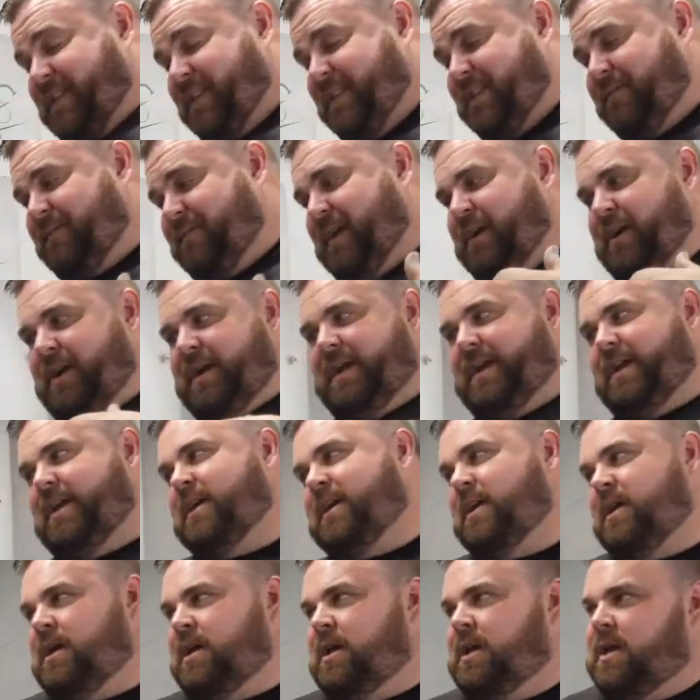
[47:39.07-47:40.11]
is
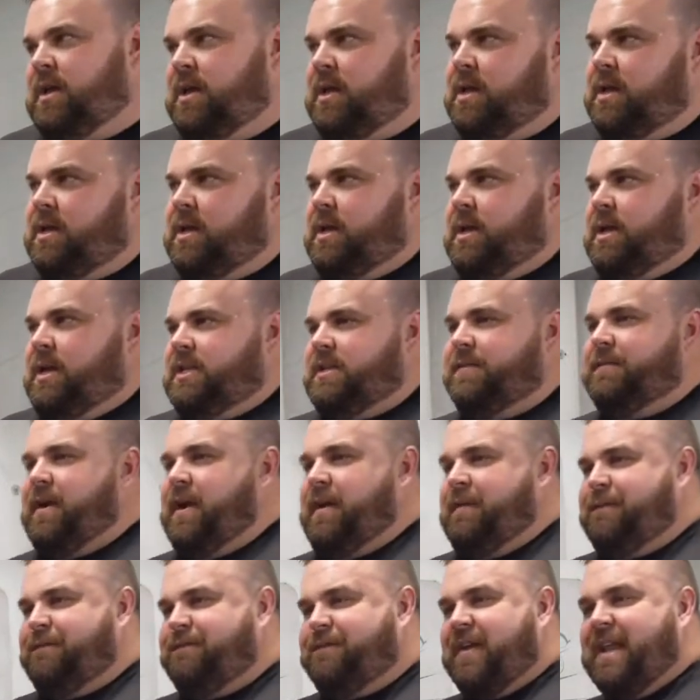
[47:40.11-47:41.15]
it's a
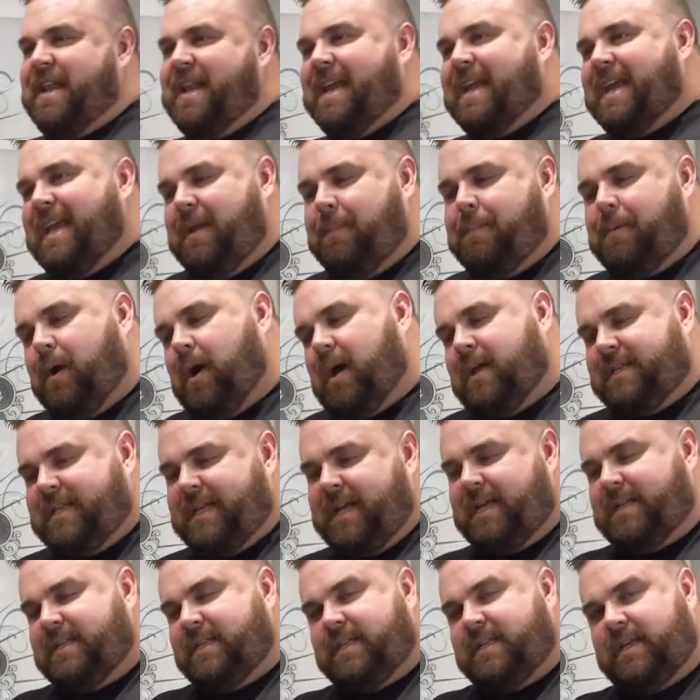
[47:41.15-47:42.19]
very finicky
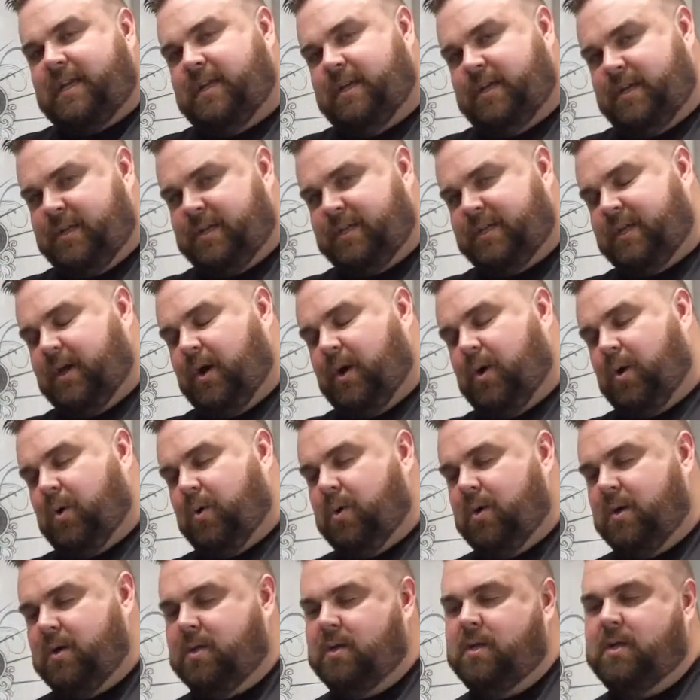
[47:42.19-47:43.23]
process.
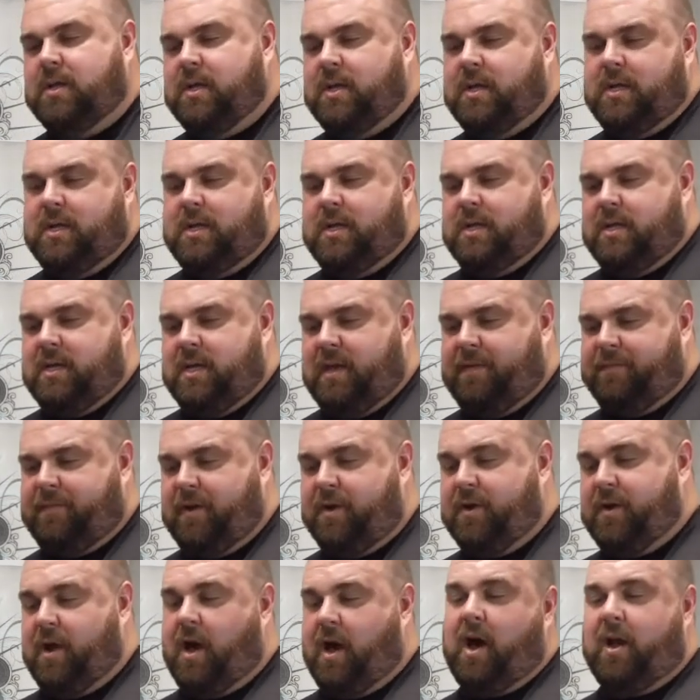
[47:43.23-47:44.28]
So if
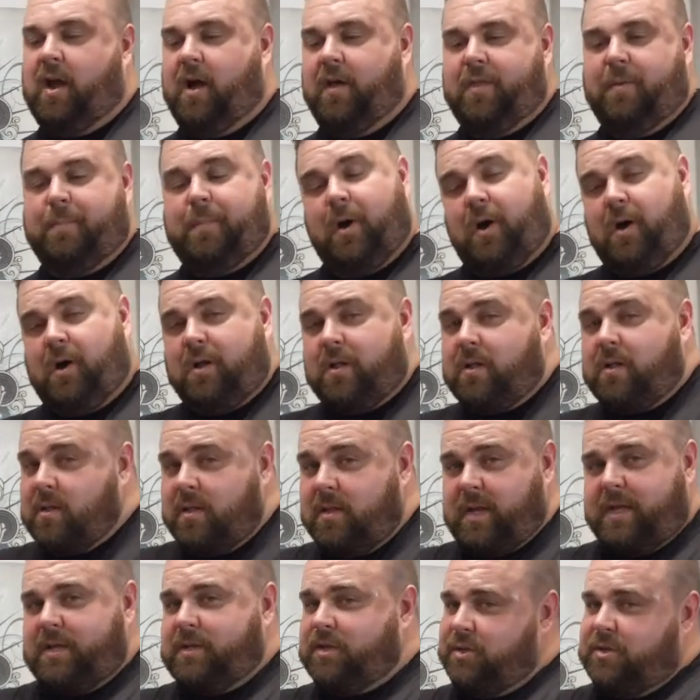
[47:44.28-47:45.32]
you're not on the ball,
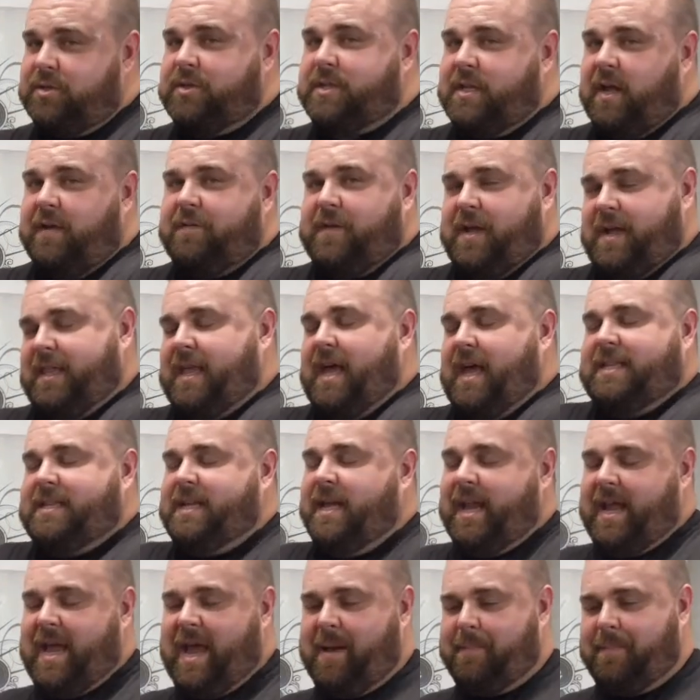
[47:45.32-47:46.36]
stuff like that's
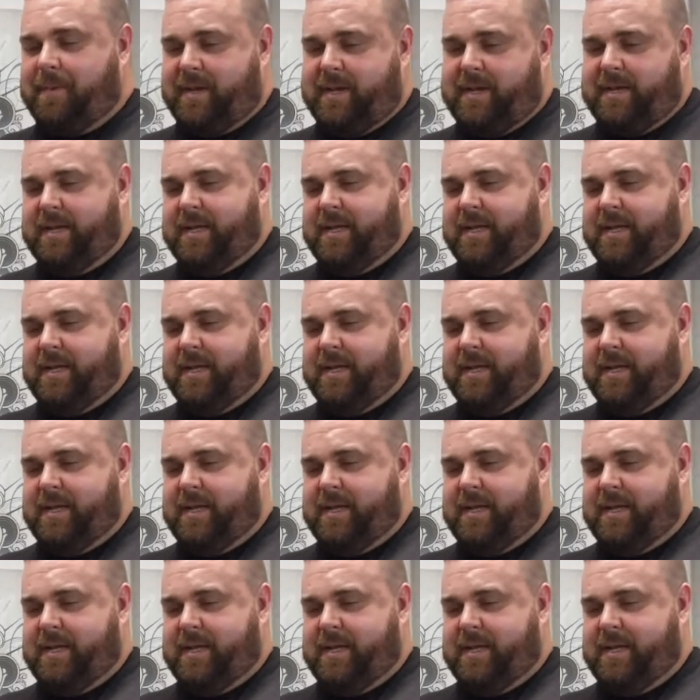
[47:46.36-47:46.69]
going to happen.